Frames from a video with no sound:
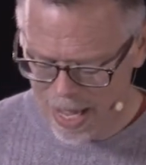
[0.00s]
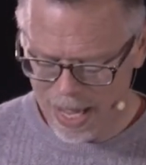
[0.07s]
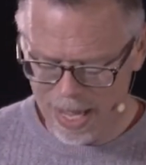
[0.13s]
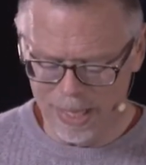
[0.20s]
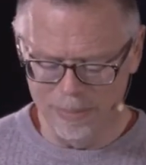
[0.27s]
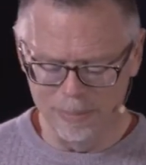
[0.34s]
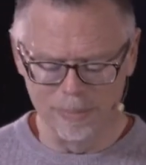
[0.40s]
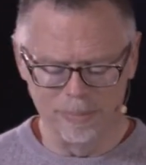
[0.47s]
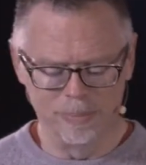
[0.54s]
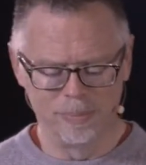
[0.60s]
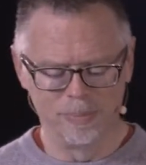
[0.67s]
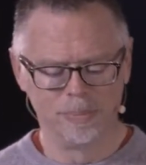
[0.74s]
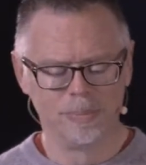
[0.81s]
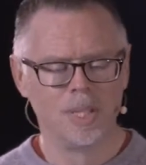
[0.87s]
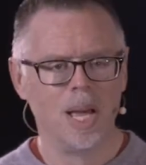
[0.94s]
And
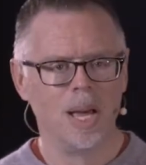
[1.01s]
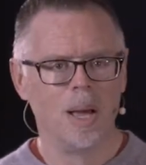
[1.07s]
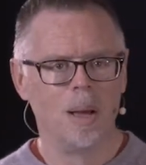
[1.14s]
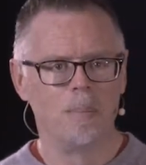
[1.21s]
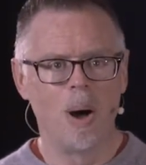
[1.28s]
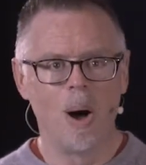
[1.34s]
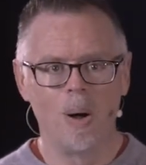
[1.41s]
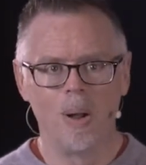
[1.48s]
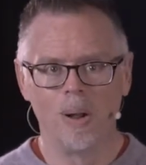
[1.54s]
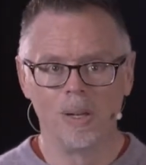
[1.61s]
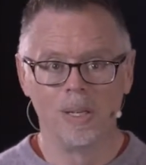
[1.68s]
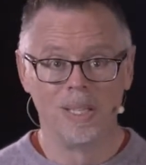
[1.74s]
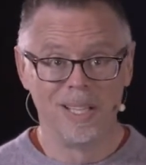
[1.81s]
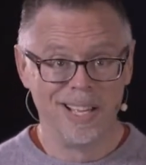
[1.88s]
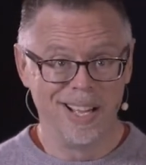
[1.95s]

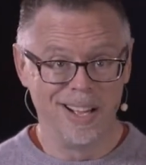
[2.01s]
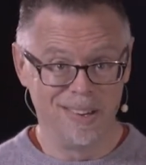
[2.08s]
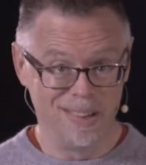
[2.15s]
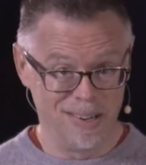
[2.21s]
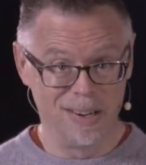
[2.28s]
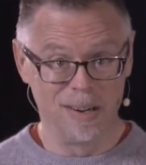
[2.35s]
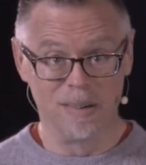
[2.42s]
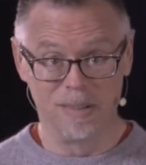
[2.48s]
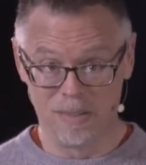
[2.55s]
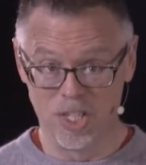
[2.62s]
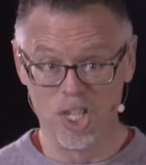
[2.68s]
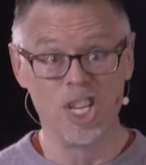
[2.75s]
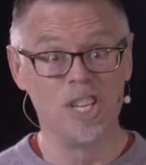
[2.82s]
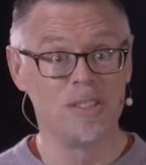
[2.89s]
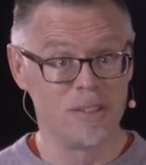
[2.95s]
Paul, or
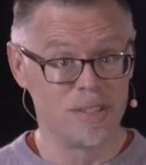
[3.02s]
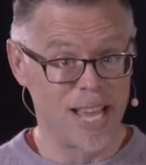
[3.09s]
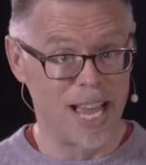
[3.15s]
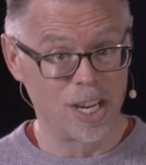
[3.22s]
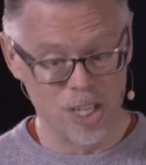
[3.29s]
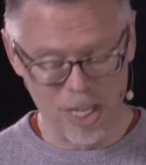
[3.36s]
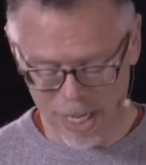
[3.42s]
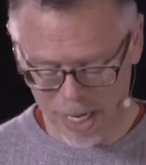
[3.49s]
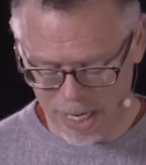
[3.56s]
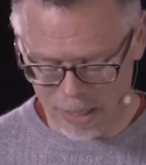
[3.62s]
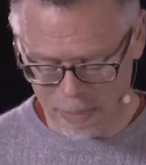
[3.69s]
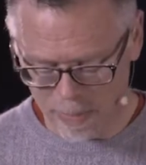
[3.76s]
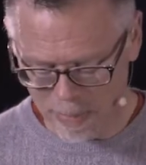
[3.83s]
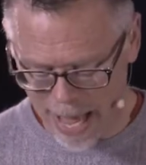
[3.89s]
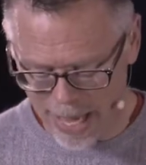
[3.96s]
Jesus, actually, in
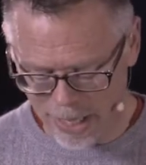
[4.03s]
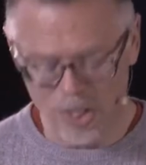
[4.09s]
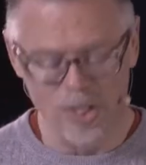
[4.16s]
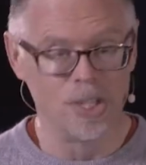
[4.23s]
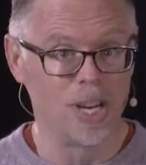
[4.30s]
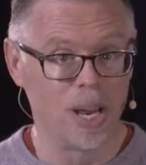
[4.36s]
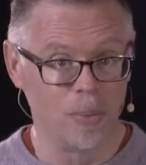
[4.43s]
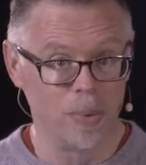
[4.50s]
this passage that